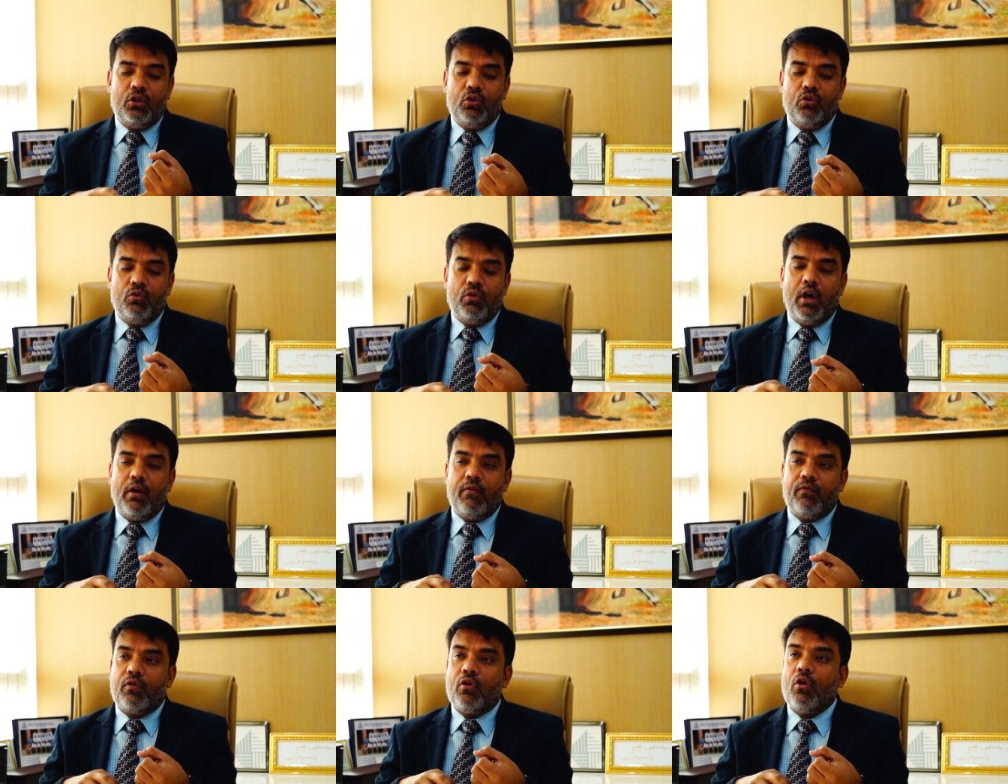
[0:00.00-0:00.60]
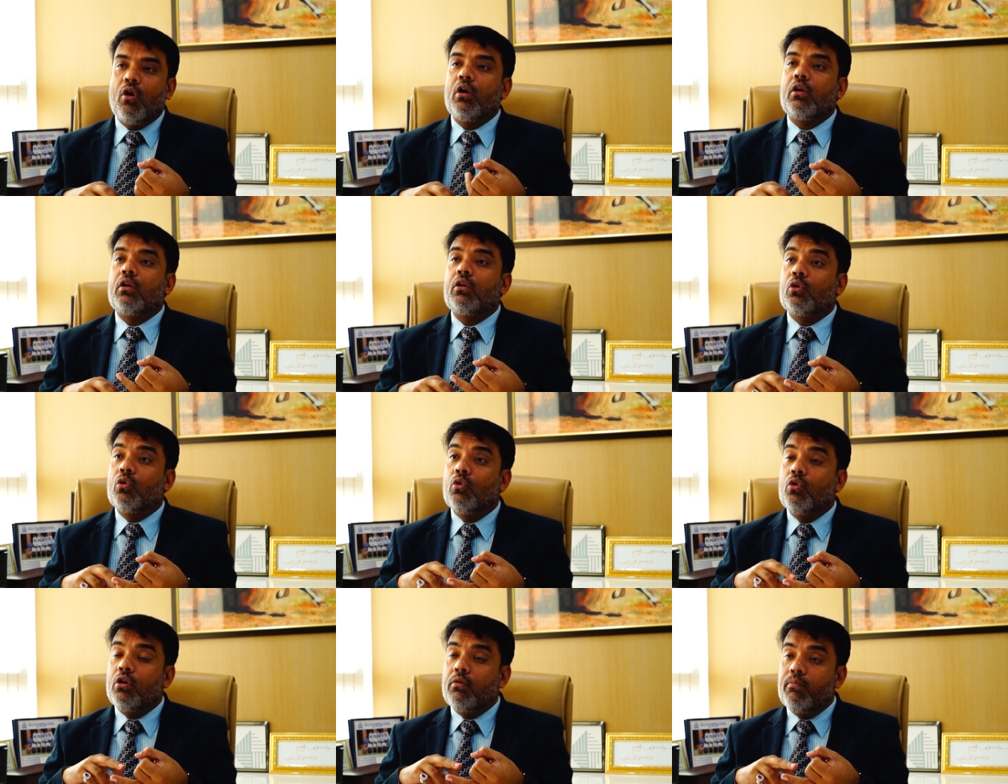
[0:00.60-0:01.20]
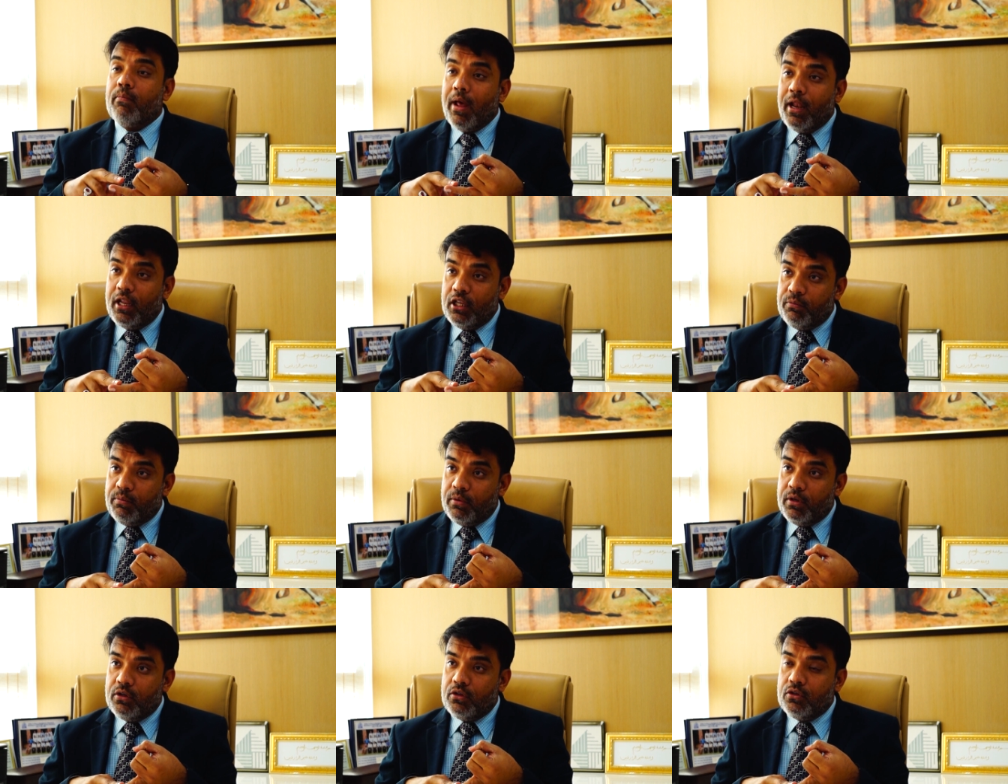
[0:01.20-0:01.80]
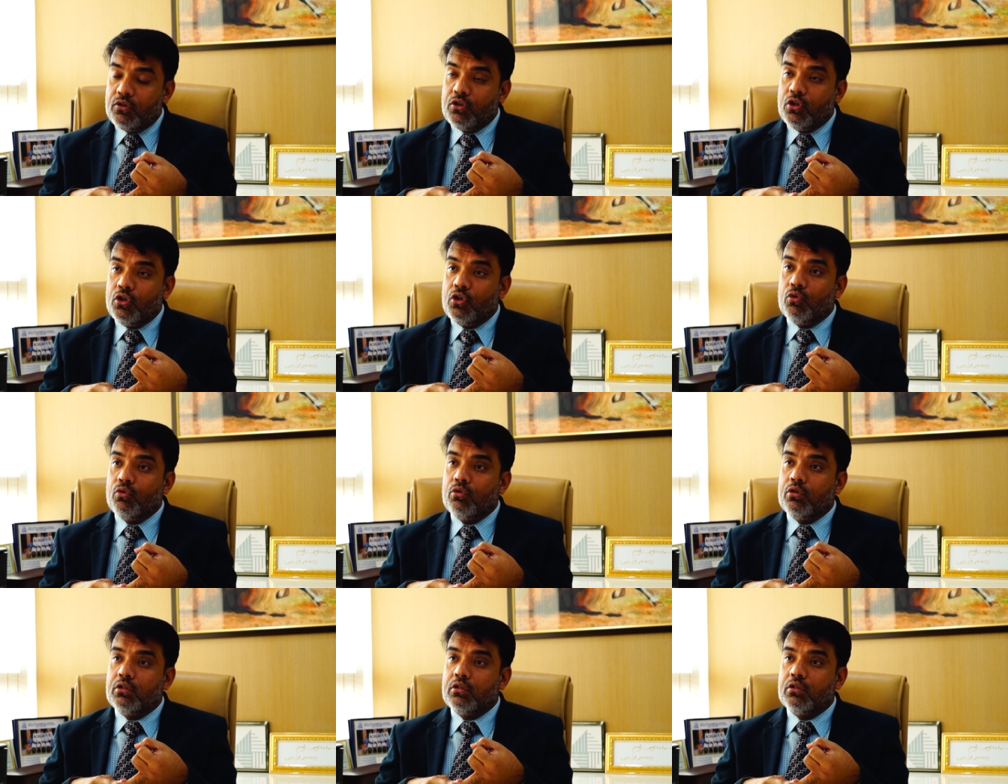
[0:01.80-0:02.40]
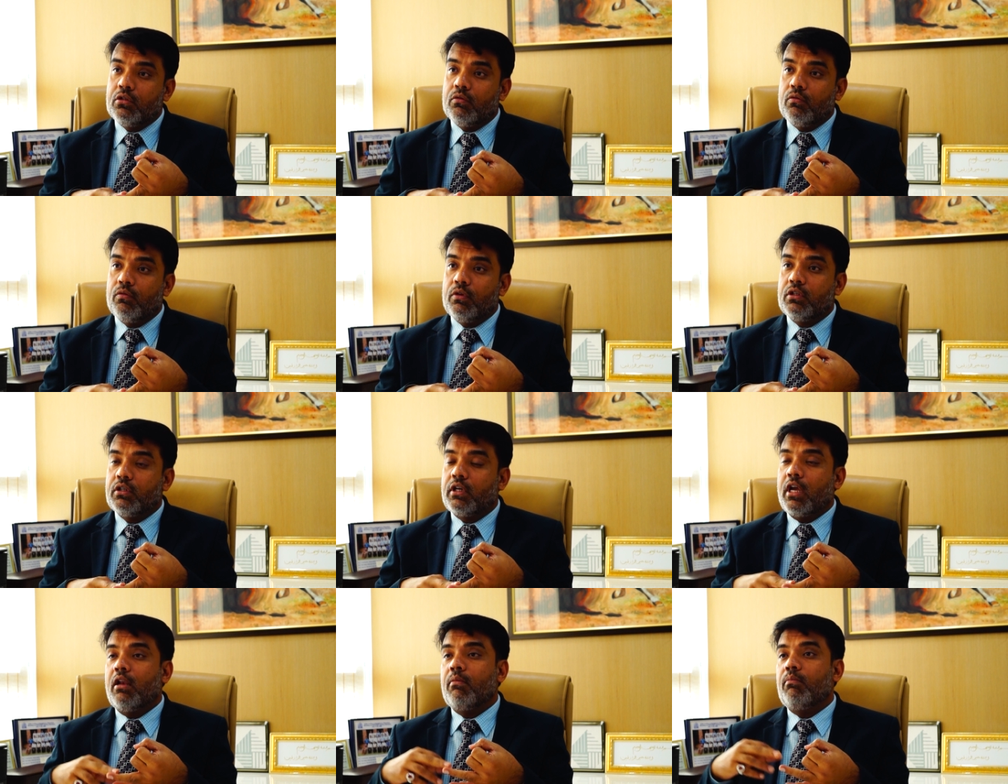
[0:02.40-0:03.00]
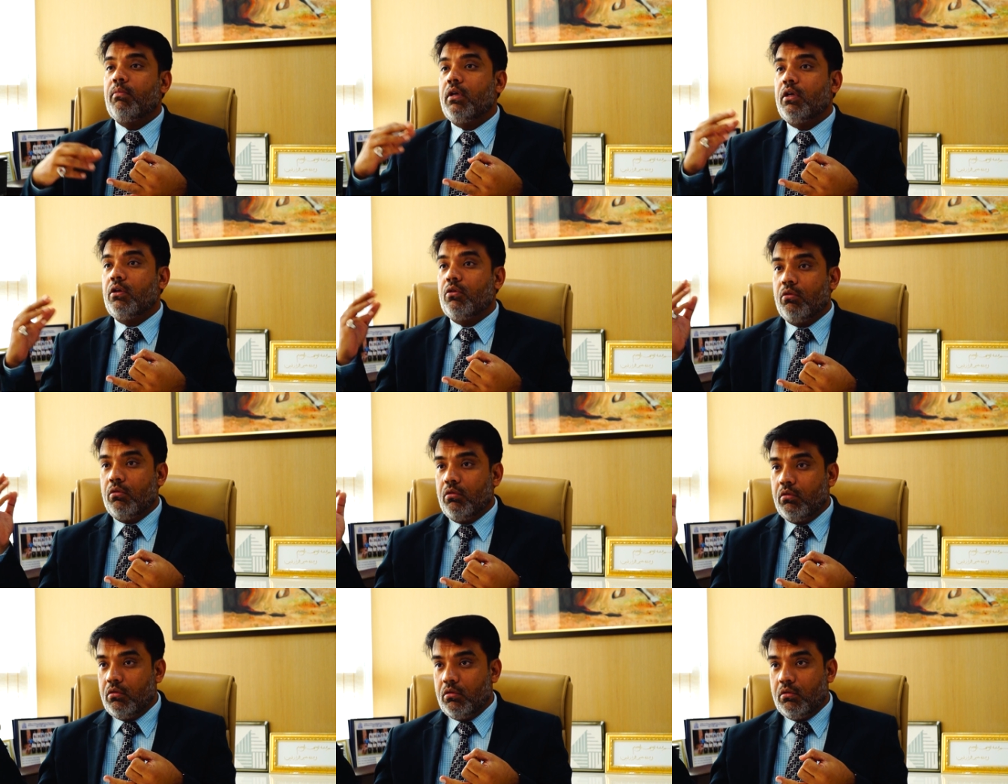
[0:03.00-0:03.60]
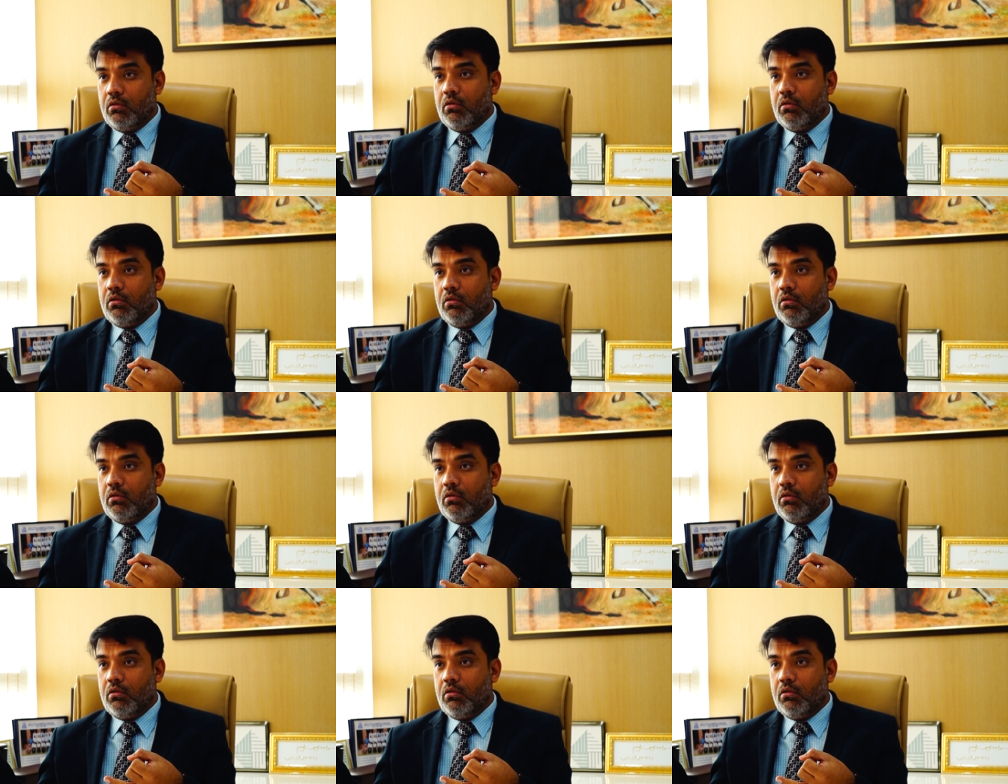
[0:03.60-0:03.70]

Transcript: you have got good management institutes which can be you know